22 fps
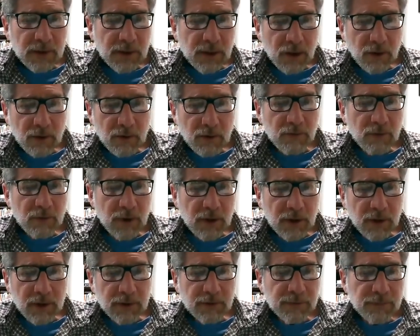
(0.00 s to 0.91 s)
But so, the
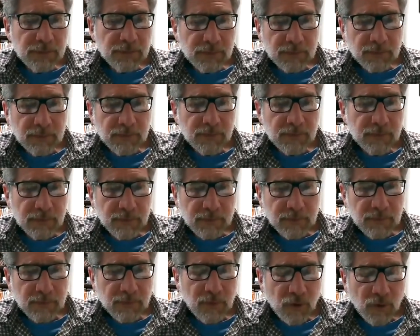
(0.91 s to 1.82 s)
Flexners
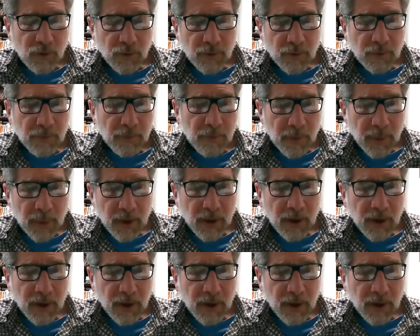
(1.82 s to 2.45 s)
are rich.